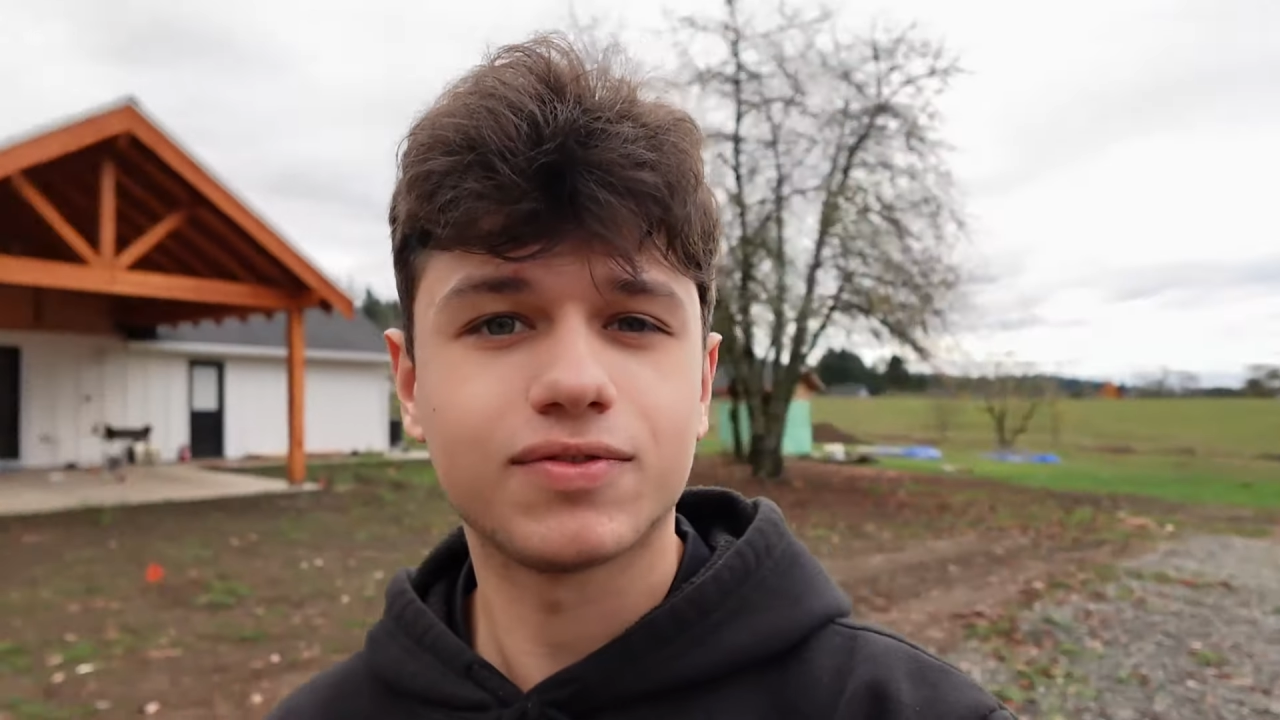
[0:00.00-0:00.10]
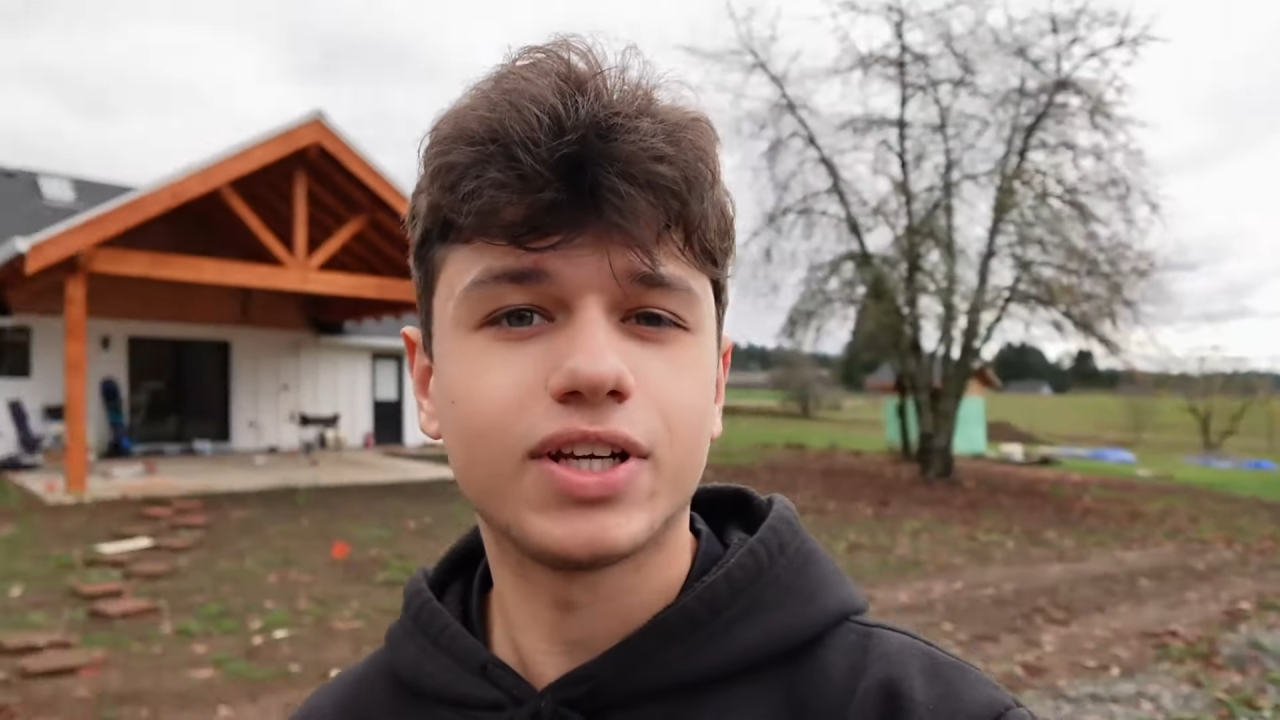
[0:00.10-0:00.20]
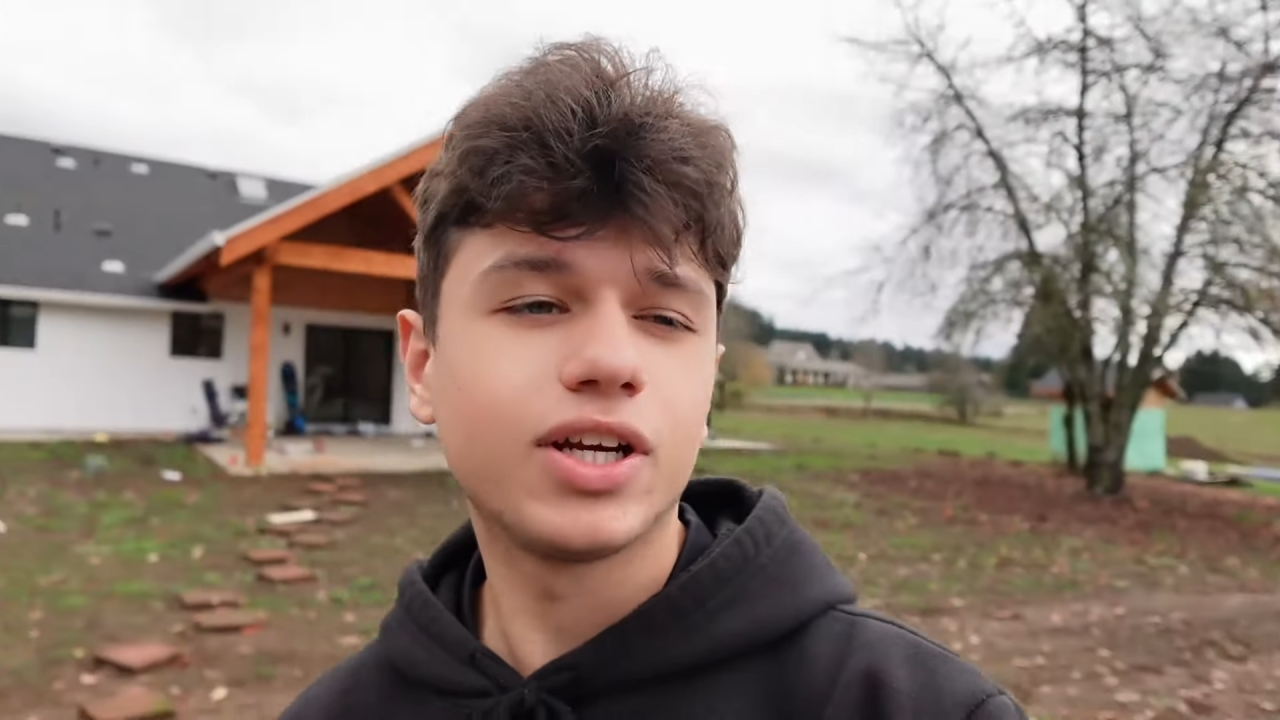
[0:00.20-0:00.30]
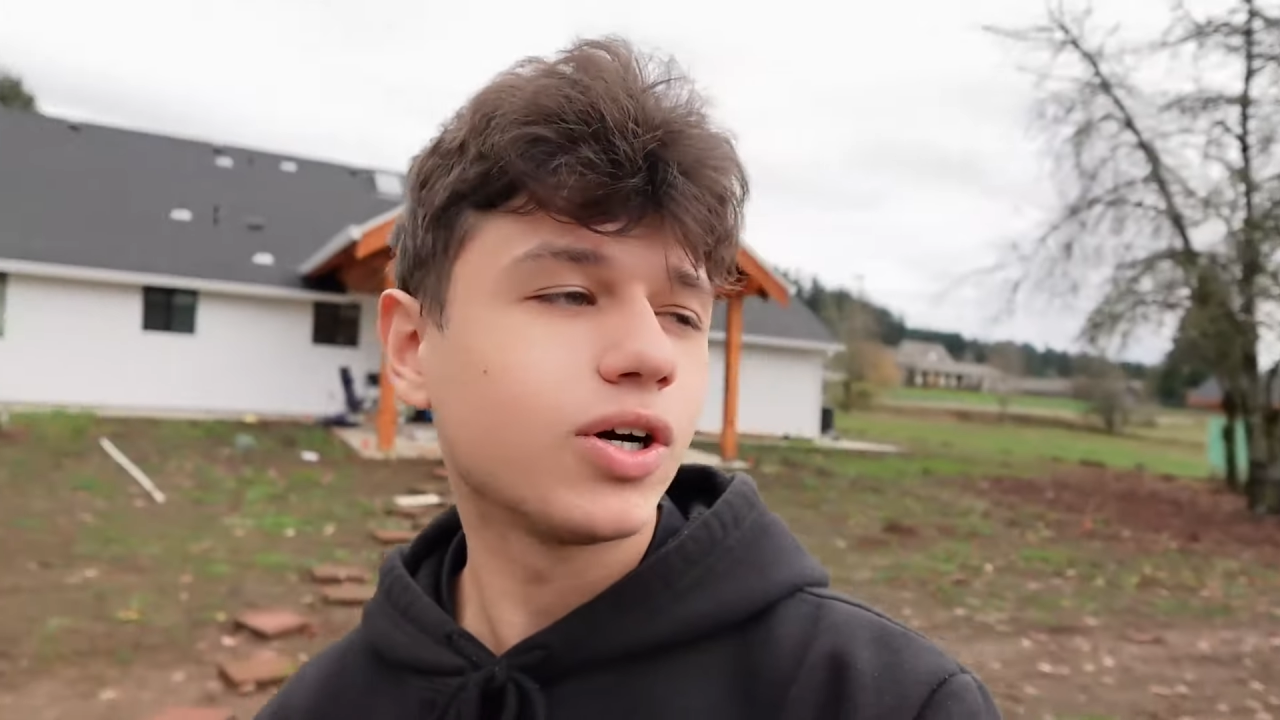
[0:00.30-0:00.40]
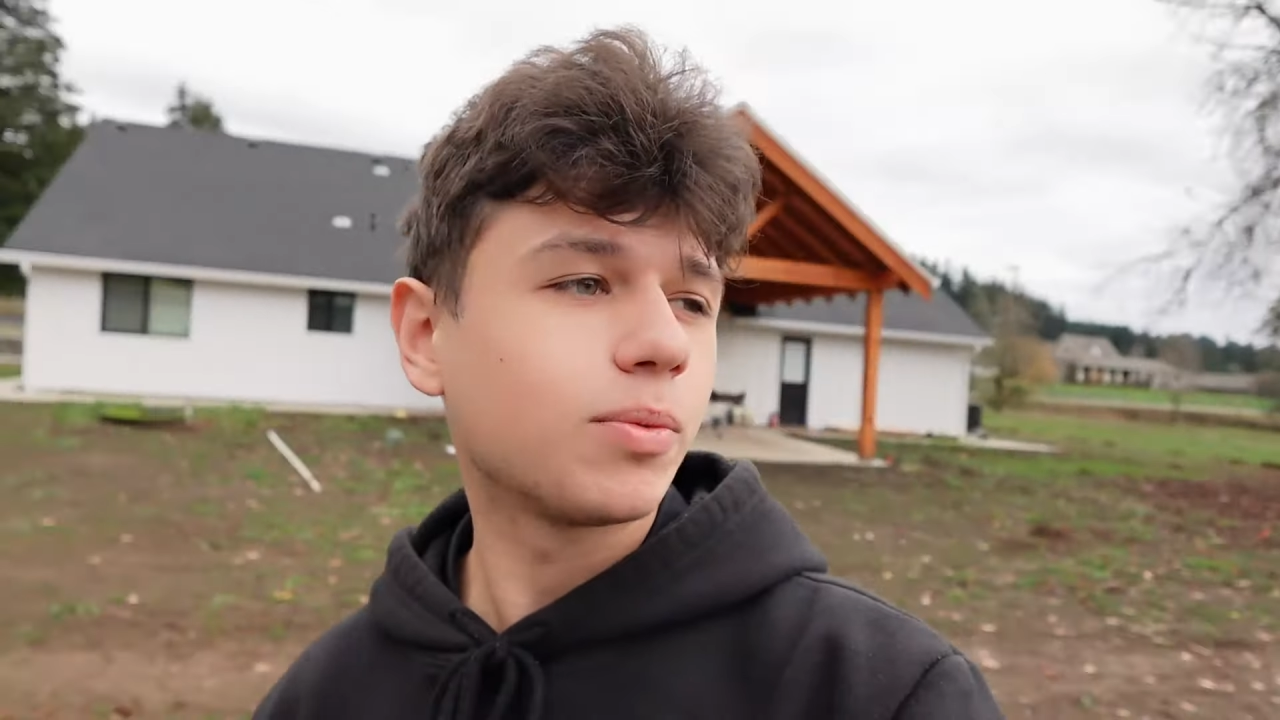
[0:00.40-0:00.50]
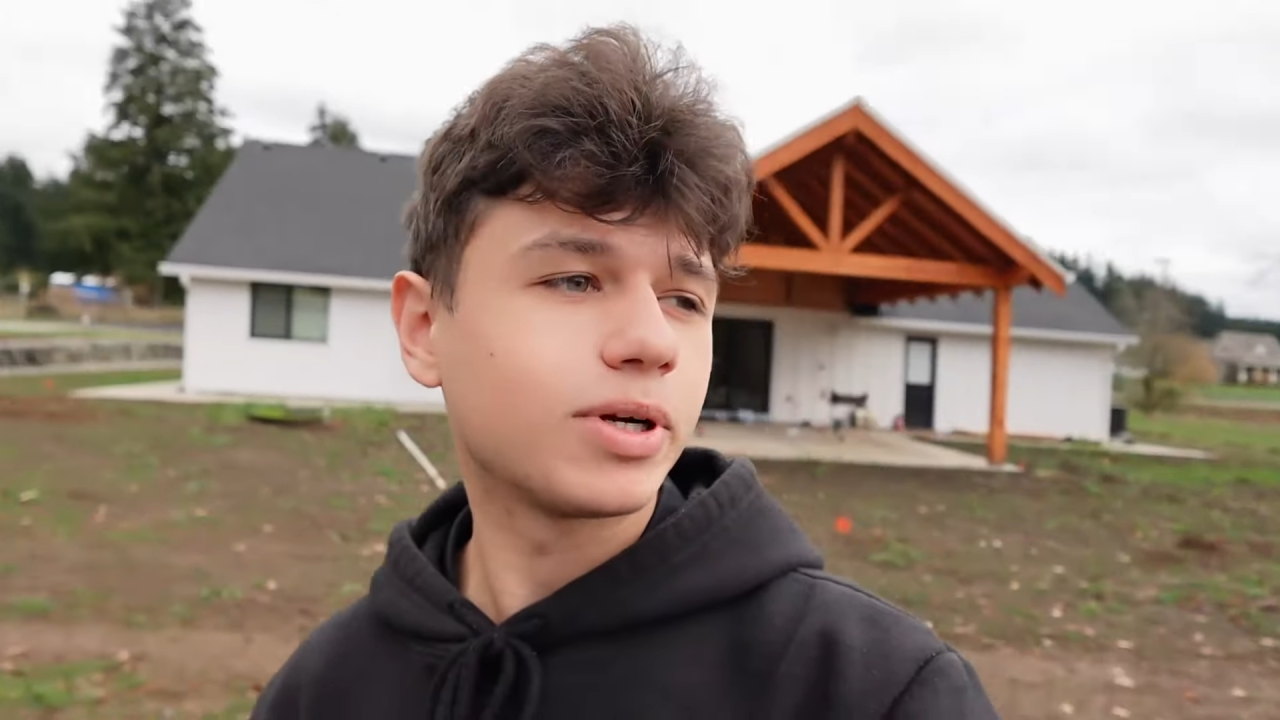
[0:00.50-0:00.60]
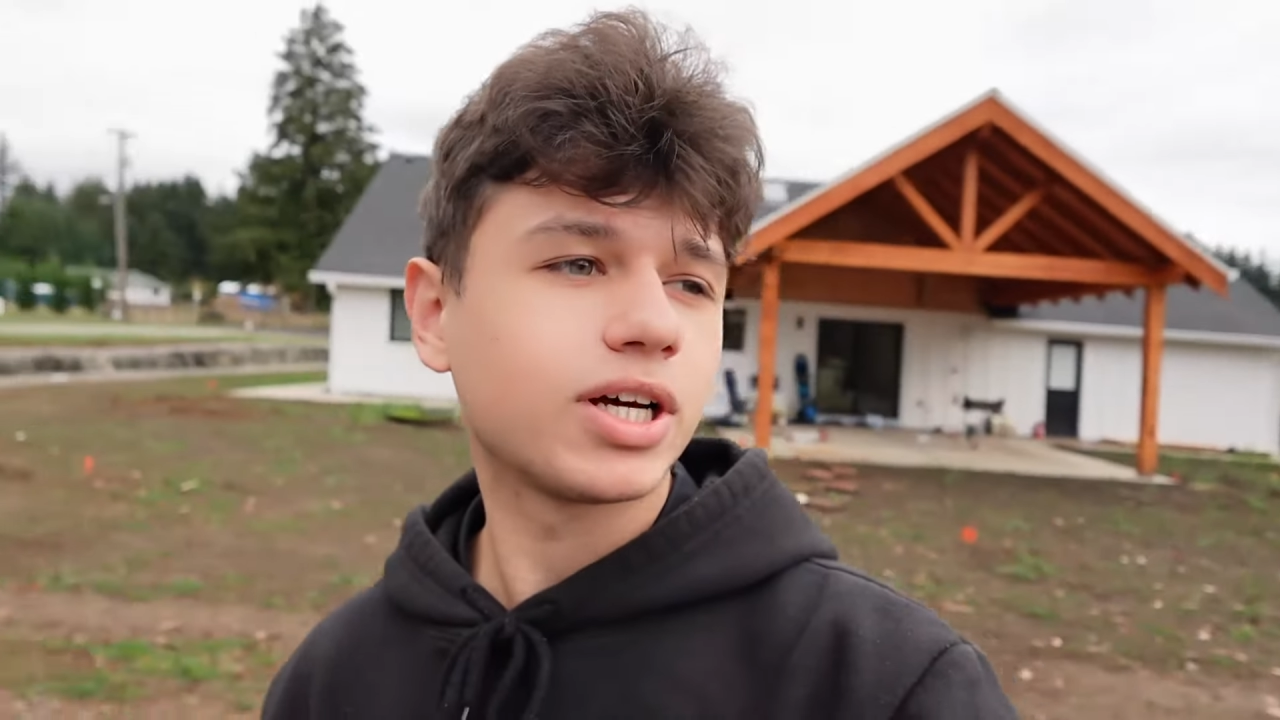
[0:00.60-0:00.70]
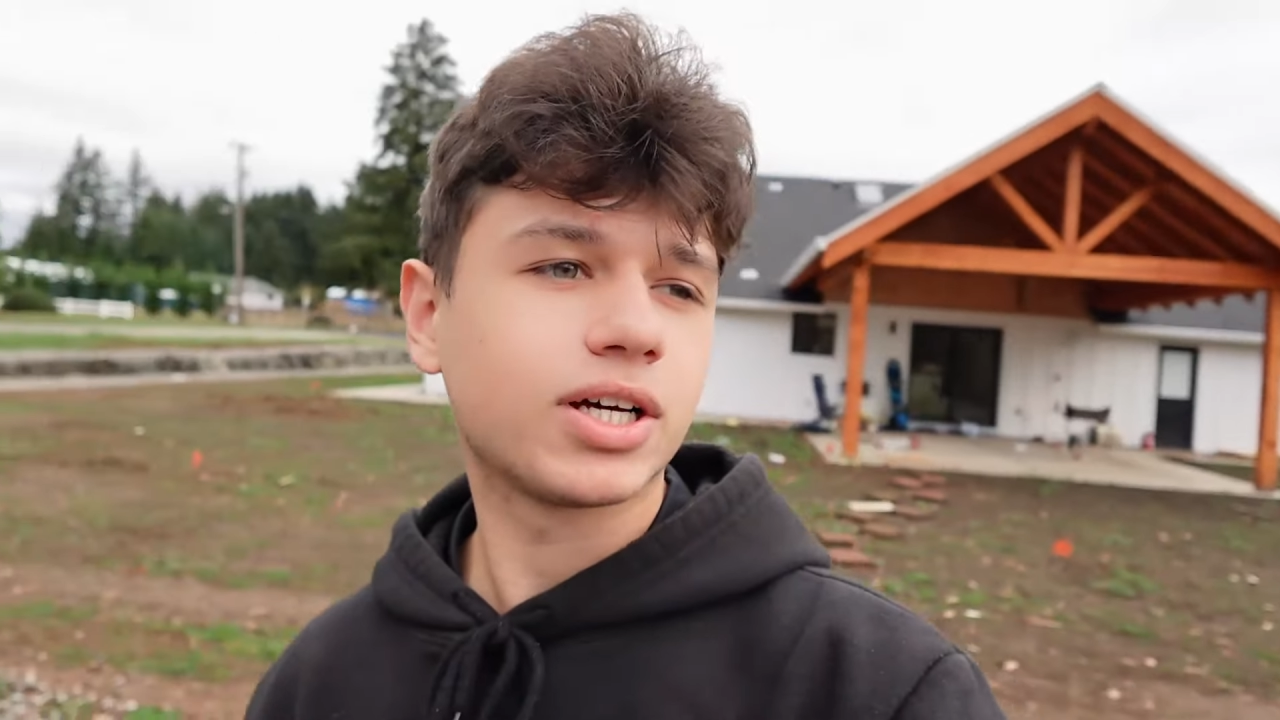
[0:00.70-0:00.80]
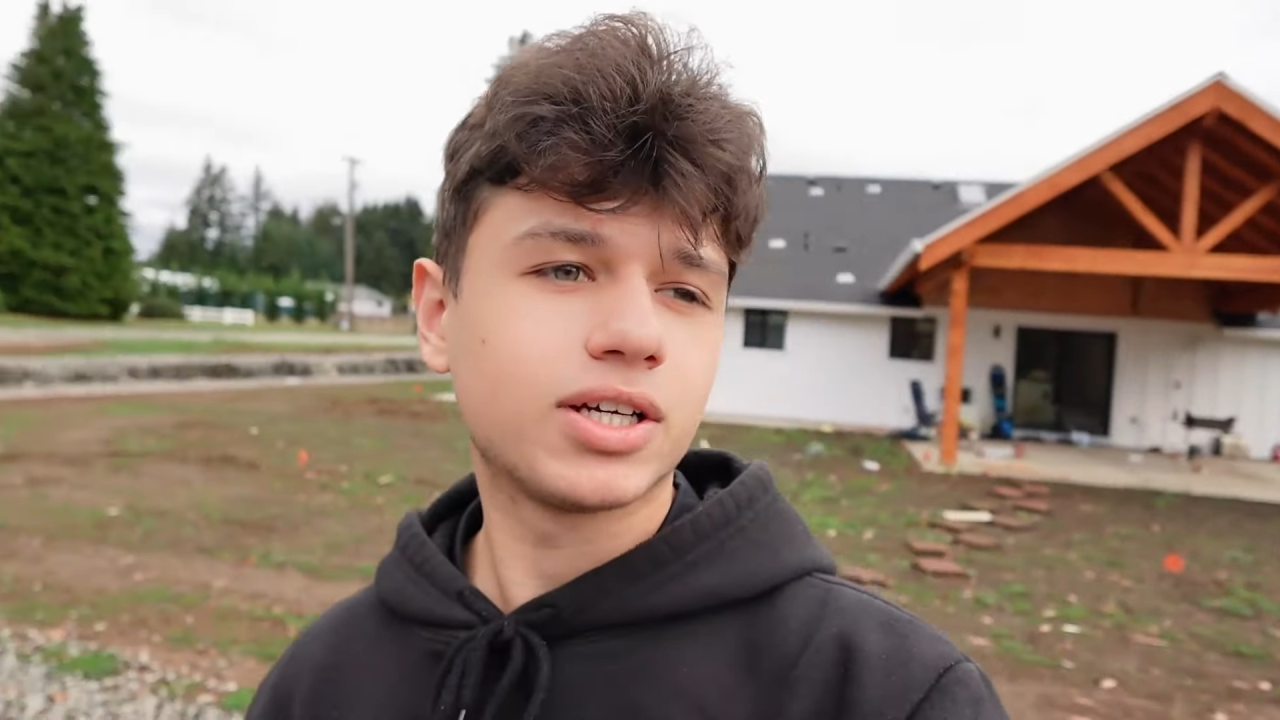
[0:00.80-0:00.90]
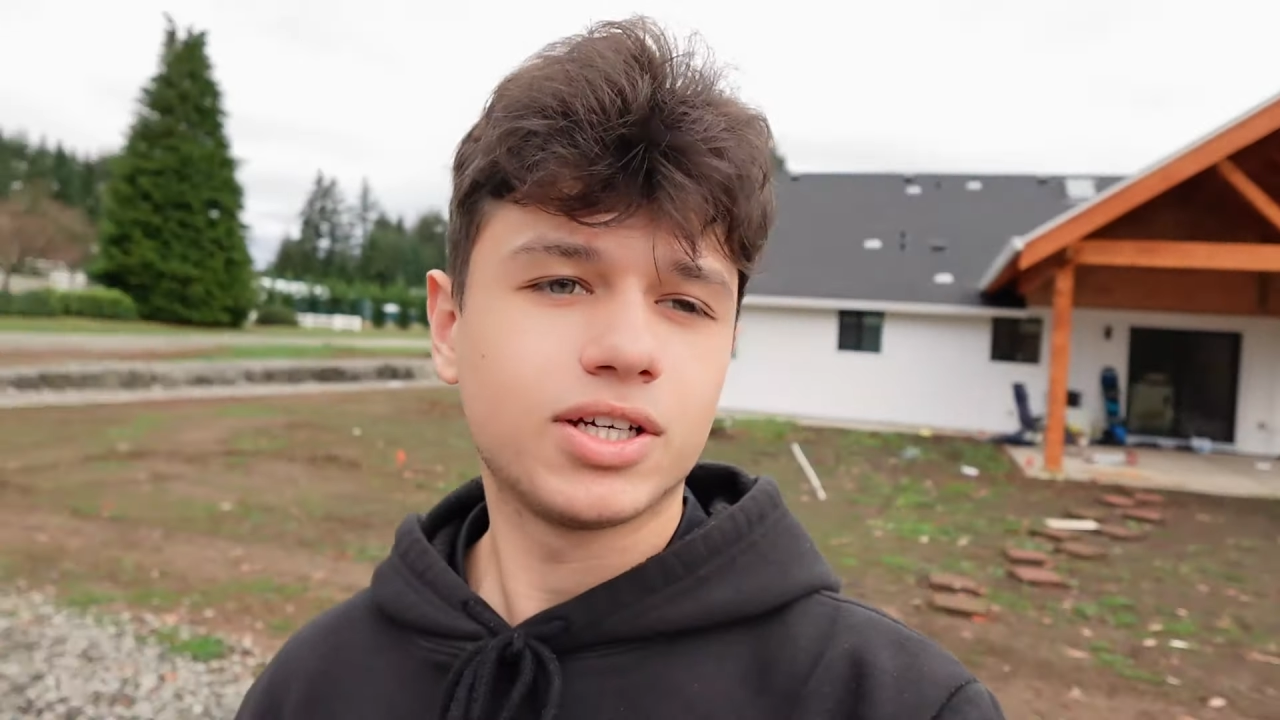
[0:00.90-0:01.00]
video I'm gonna